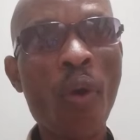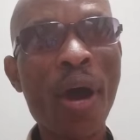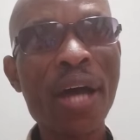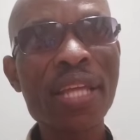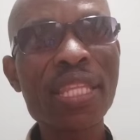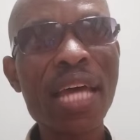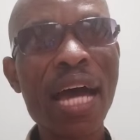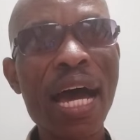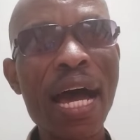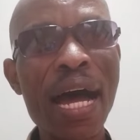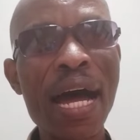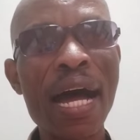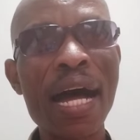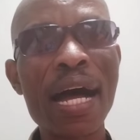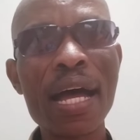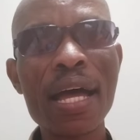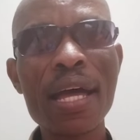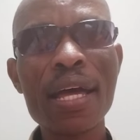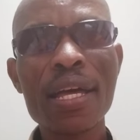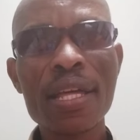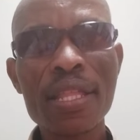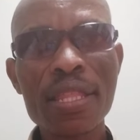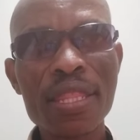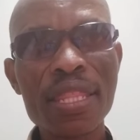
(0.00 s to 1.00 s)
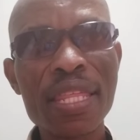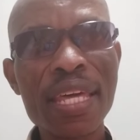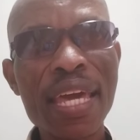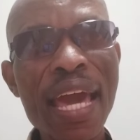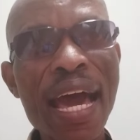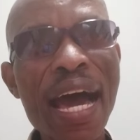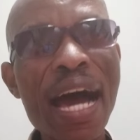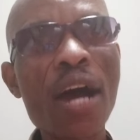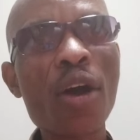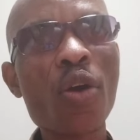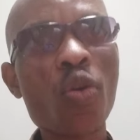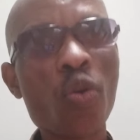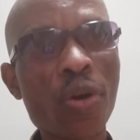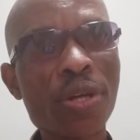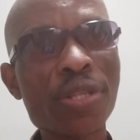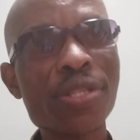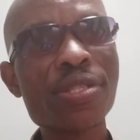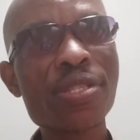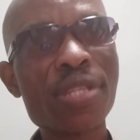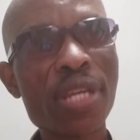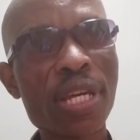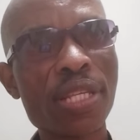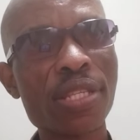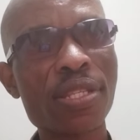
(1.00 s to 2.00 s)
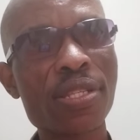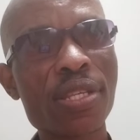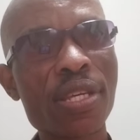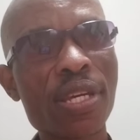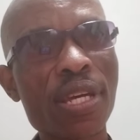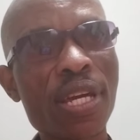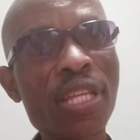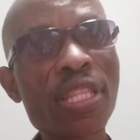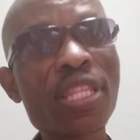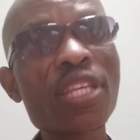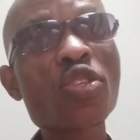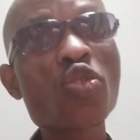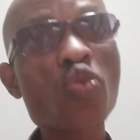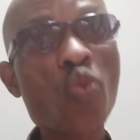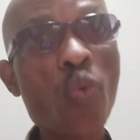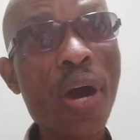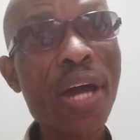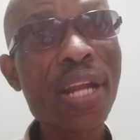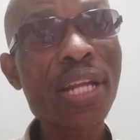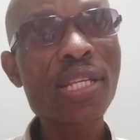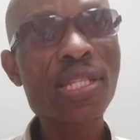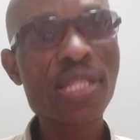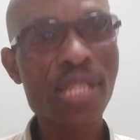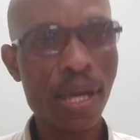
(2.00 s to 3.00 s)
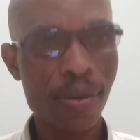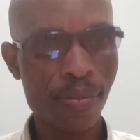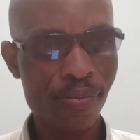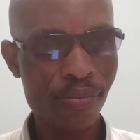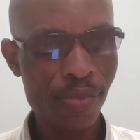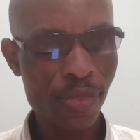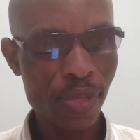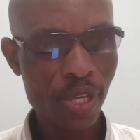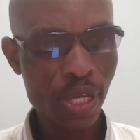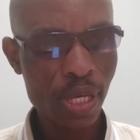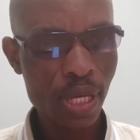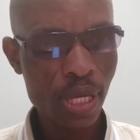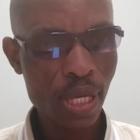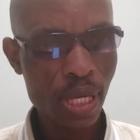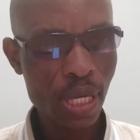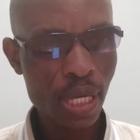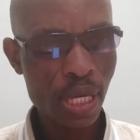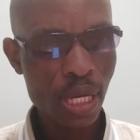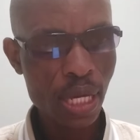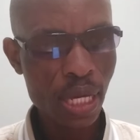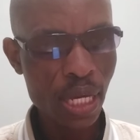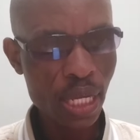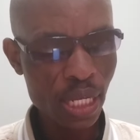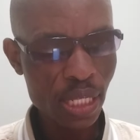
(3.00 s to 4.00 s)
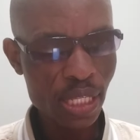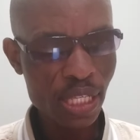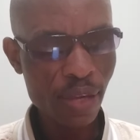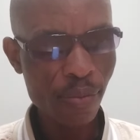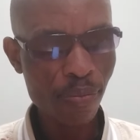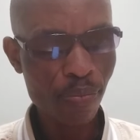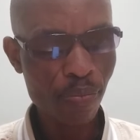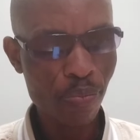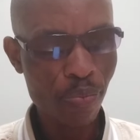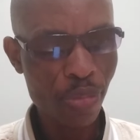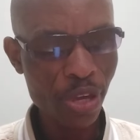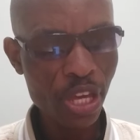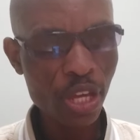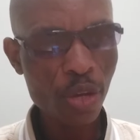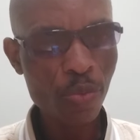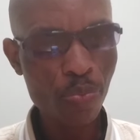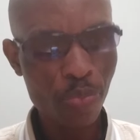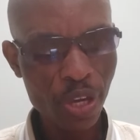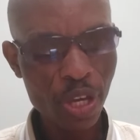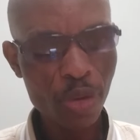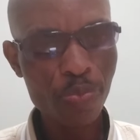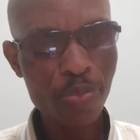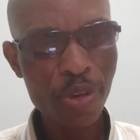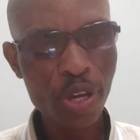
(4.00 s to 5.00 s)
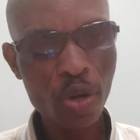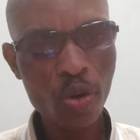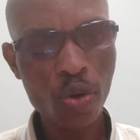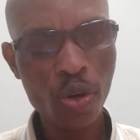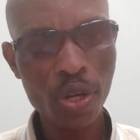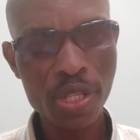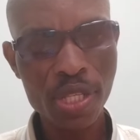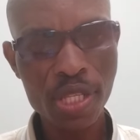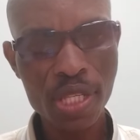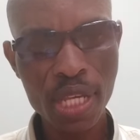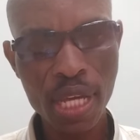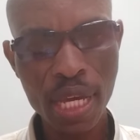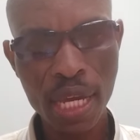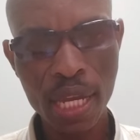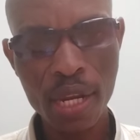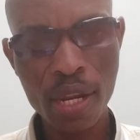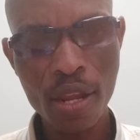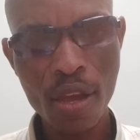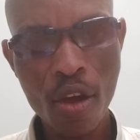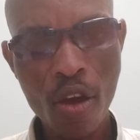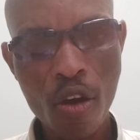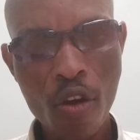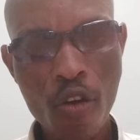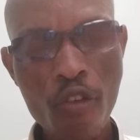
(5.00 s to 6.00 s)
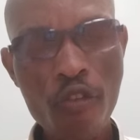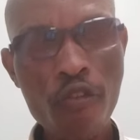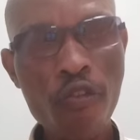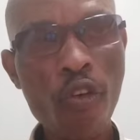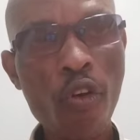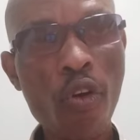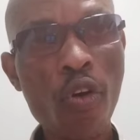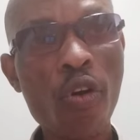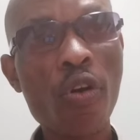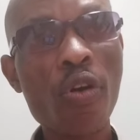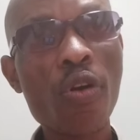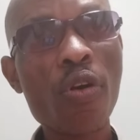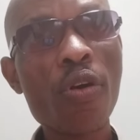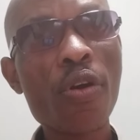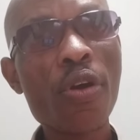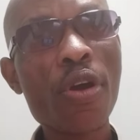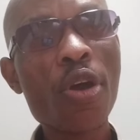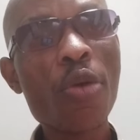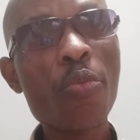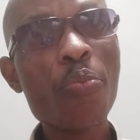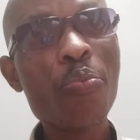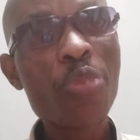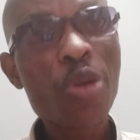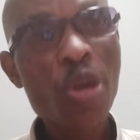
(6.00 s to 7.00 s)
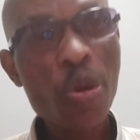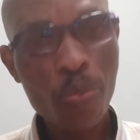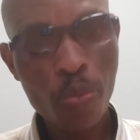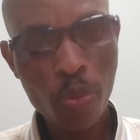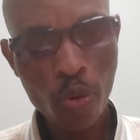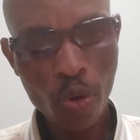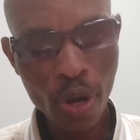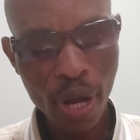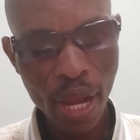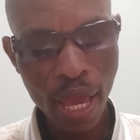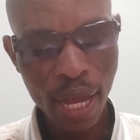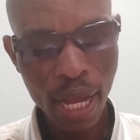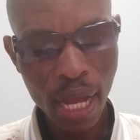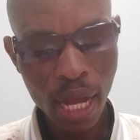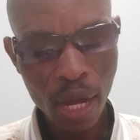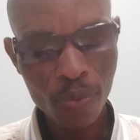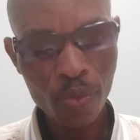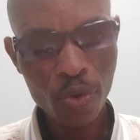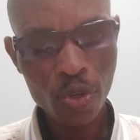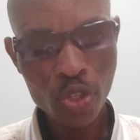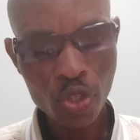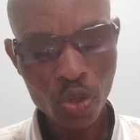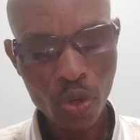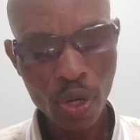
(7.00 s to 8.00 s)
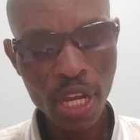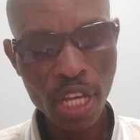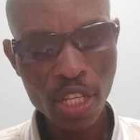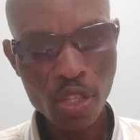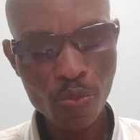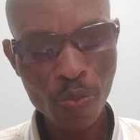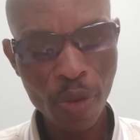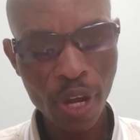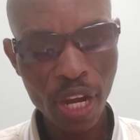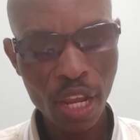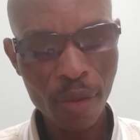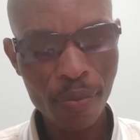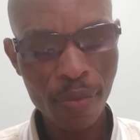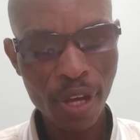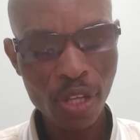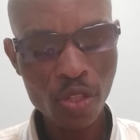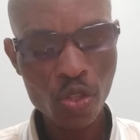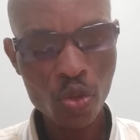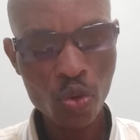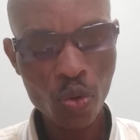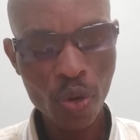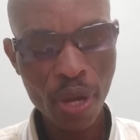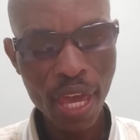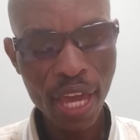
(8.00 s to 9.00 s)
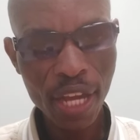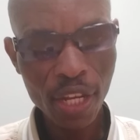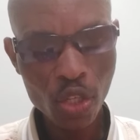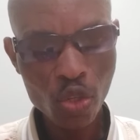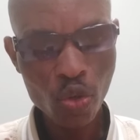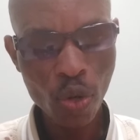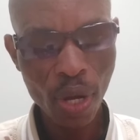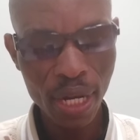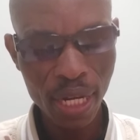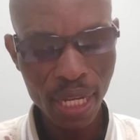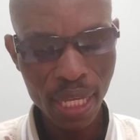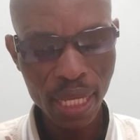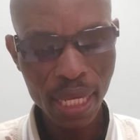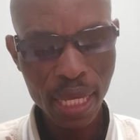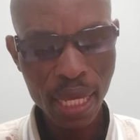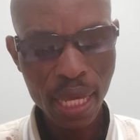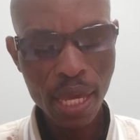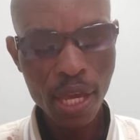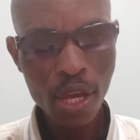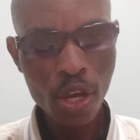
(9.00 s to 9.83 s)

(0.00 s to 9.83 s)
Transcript: what are their concerns. It is worrisome. It is a big concern for people like Abu Julius Malema to actually